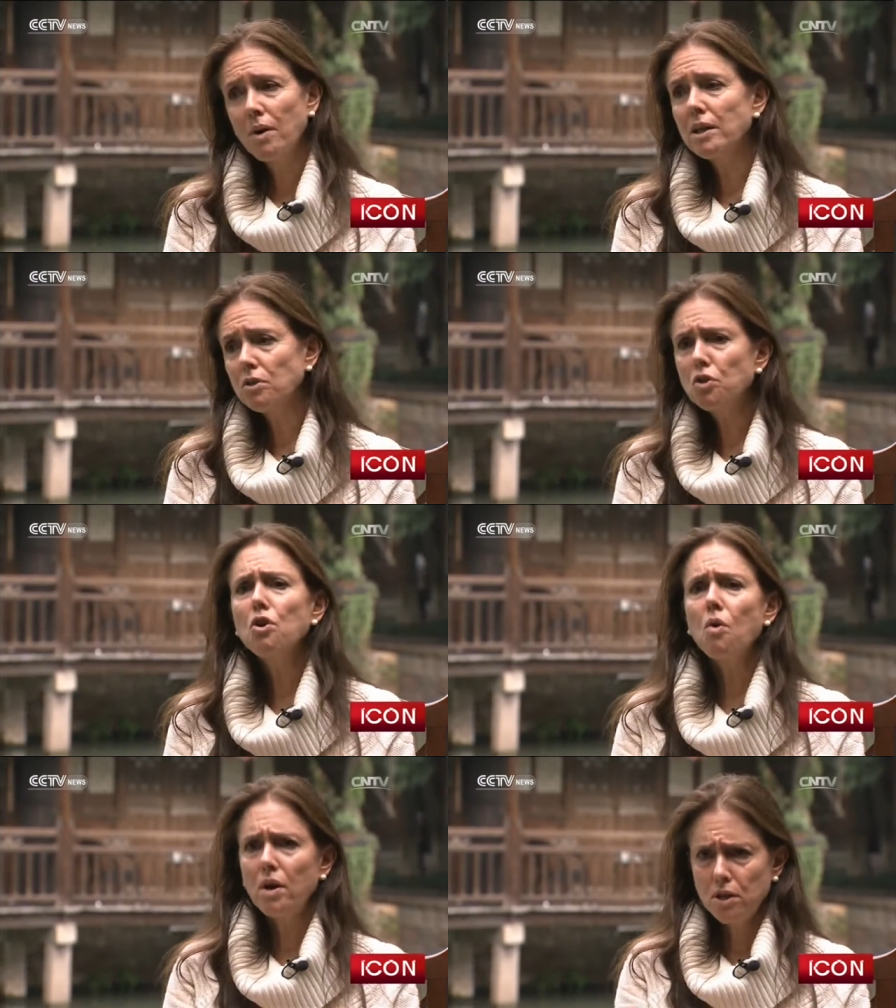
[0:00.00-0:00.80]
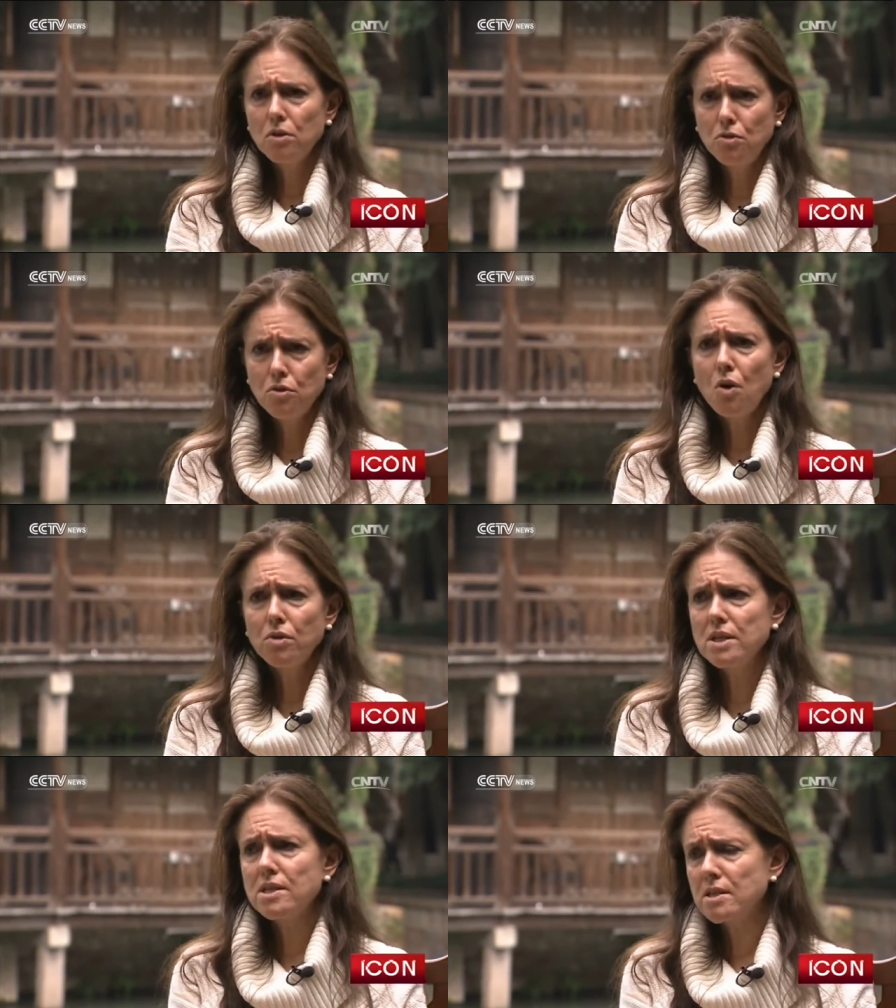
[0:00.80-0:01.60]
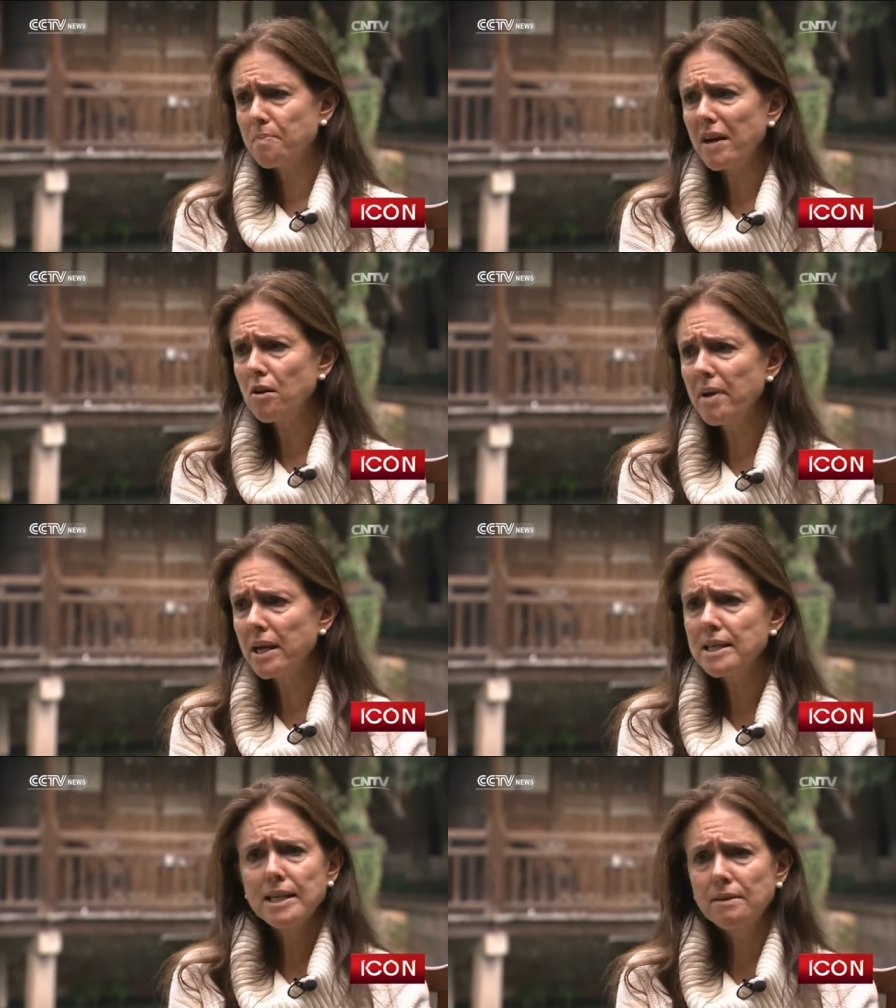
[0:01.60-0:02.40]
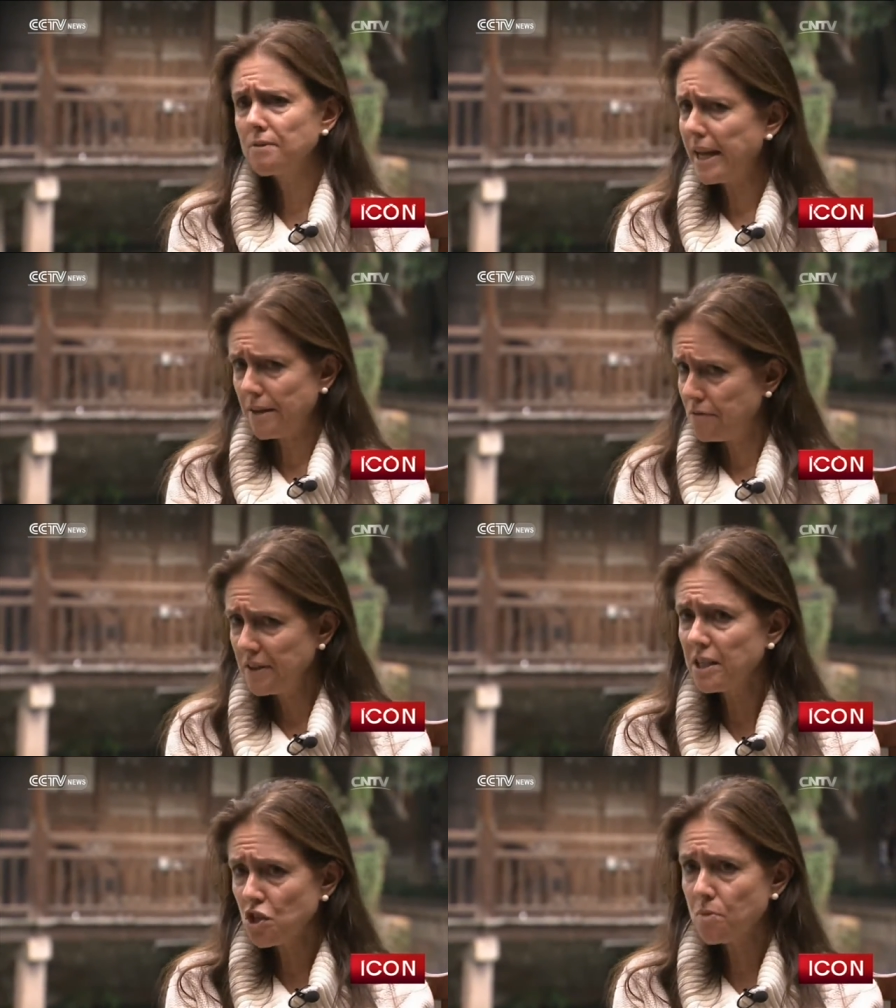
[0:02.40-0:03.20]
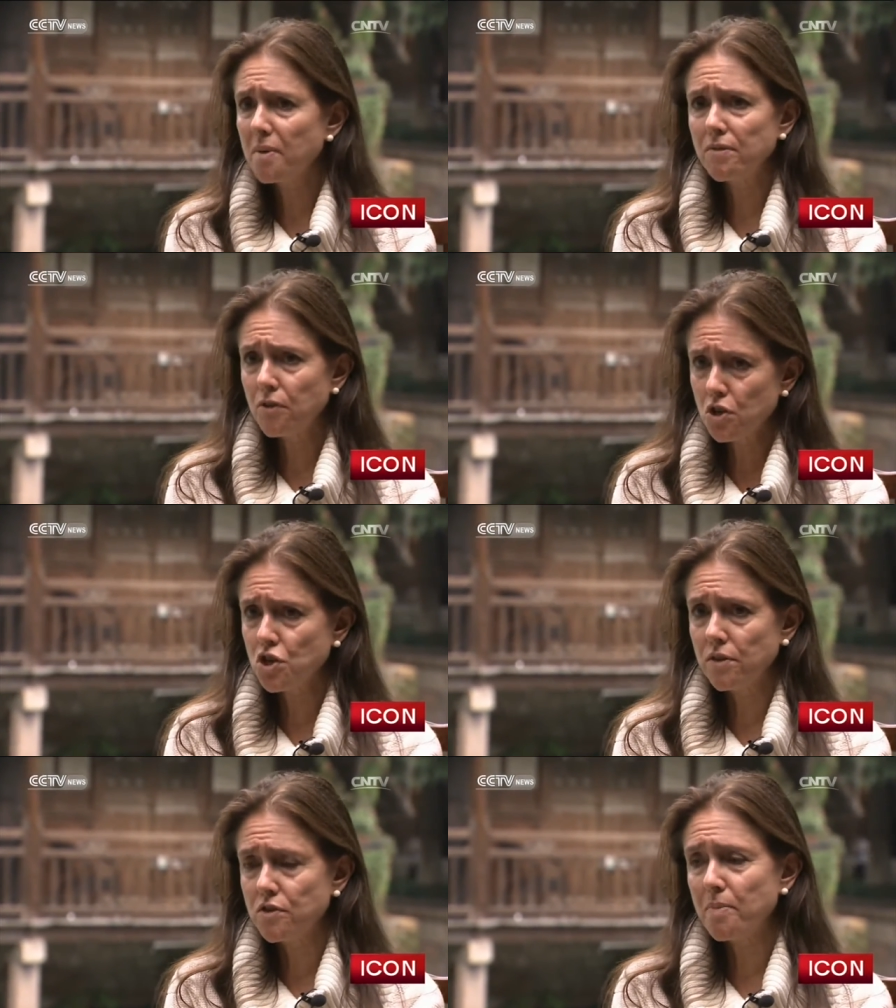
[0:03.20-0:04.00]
Well, you know, and you know this, Spider-Man didn't get finished, my version of